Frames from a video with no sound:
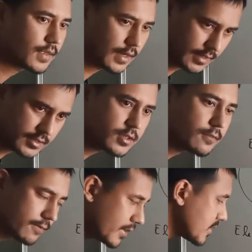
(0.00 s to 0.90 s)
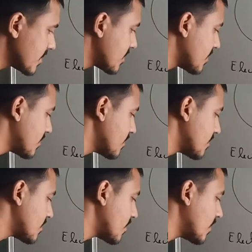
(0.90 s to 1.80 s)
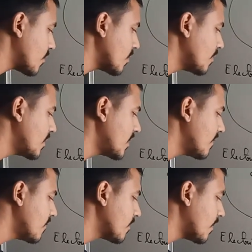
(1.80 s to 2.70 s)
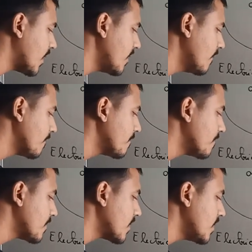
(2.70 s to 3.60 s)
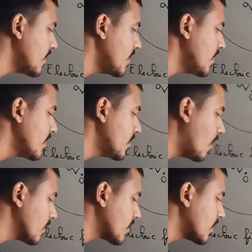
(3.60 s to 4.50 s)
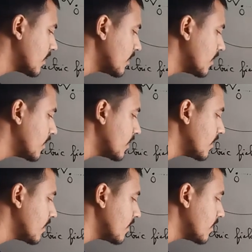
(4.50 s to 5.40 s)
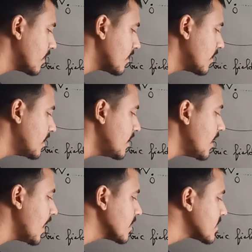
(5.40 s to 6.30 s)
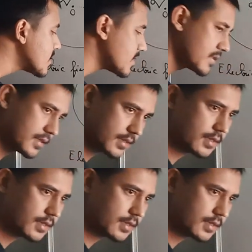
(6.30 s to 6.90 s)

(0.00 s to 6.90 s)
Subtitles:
electric flux, so it will be given by E dot ds,